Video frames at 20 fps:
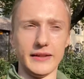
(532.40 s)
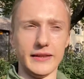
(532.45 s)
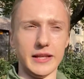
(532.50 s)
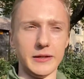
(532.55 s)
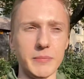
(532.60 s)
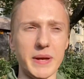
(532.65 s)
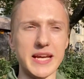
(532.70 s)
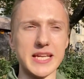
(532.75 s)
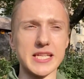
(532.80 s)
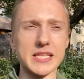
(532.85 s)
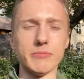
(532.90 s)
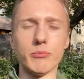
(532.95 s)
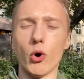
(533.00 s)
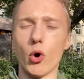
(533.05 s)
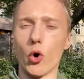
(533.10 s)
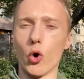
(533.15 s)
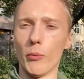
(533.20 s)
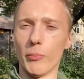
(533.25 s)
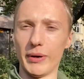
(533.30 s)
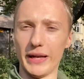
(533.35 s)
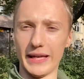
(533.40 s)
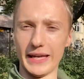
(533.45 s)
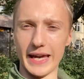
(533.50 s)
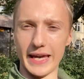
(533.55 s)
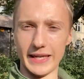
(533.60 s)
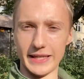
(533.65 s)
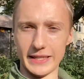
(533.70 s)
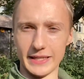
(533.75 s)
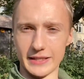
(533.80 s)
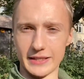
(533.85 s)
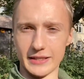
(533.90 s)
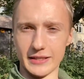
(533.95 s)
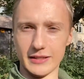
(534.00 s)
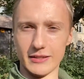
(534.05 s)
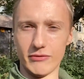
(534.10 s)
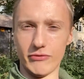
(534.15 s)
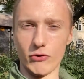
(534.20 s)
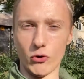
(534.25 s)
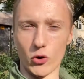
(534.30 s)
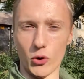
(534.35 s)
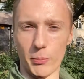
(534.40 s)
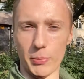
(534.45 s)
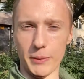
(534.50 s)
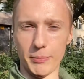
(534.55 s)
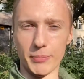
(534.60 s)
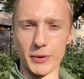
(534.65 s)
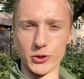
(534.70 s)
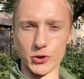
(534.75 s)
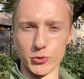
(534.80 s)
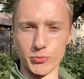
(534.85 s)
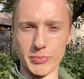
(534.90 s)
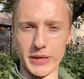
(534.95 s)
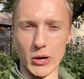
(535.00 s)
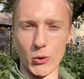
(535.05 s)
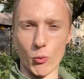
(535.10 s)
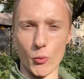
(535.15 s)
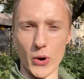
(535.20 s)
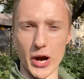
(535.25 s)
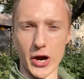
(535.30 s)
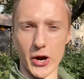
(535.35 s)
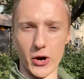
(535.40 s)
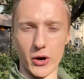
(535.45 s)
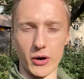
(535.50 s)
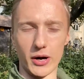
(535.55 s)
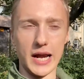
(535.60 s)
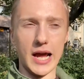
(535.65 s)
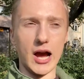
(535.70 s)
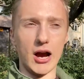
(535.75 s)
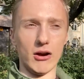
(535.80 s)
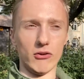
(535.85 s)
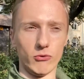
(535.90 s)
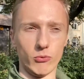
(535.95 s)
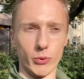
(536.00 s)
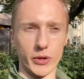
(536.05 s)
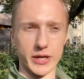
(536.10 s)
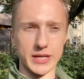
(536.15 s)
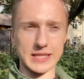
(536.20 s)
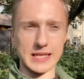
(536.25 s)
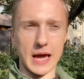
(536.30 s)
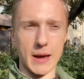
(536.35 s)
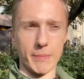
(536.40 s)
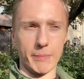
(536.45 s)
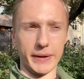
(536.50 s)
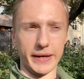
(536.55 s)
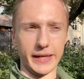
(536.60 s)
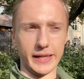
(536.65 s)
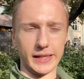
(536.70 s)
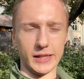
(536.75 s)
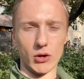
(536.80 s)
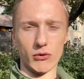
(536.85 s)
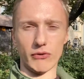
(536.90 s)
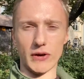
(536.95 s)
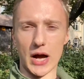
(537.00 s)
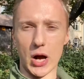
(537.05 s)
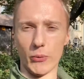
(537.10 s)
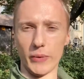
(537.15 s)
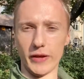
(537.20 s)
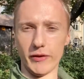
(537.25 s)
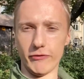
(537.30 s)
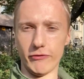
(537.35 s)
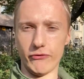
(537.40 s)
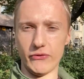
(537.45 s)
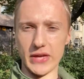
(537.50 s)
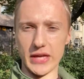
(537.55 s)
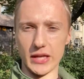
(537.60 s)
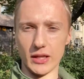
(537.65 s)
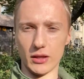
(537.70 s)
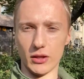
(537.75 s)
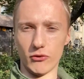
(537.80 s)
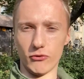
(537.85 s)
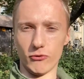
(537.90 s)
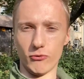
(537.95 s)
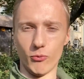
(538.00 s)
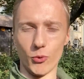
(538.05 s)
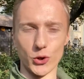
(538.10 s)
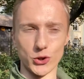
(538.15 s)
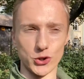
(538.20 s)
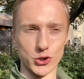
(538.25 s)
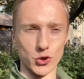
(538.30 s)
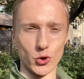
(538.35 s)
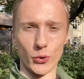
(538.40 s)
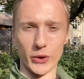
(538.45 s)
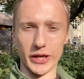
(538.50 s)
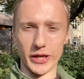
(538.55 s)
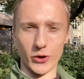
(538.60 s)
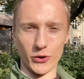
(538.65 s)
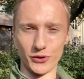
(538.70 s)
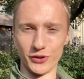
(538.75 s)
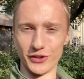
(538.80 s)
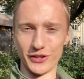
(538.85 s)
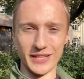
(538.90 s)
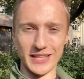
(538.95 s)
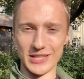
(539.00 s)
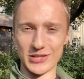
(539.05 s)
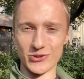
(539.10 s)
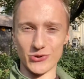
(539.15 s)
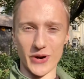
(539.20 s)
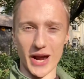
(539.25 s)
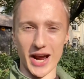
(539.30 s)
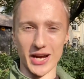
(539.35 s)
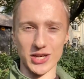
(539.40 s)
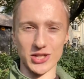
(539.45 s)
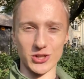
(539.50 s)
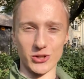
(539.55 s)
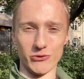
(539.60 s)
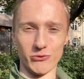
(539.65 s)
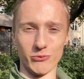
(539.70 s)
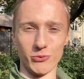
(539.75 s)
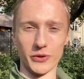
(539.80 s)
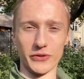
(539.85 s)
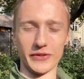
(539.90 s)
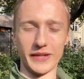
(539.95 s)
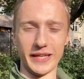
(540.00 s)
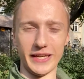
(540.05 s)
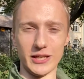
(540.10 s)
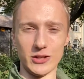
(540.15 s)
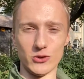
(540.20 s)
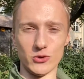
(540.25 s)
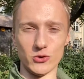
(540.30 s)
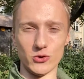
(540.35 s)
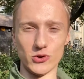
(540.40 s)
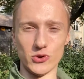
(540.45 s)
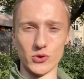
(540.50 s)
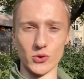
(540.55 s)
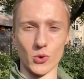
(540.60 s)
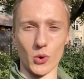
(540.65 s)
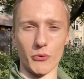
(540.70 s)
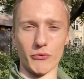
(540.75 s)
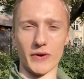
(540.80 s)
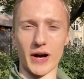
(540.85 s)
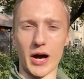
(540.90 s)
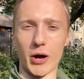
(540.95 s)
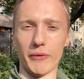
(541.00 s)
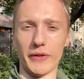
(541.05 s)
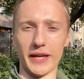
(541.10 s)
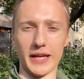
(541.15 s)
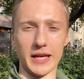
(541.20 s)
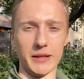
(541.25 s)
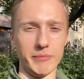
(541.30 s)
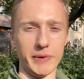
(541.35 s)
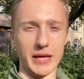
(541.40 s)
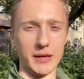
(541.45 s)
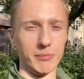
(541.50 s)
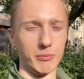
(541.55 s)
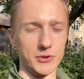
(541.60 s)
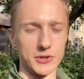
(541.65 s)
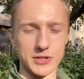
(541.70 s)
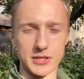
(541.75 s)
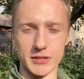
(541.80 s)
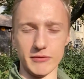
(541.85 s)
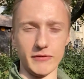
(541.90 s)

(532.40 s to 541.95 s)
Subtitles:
makes it more complicated for people to be aware of what is happening, of how they feel, of what's going on in the interaction, of what they need to do, of how they can make positive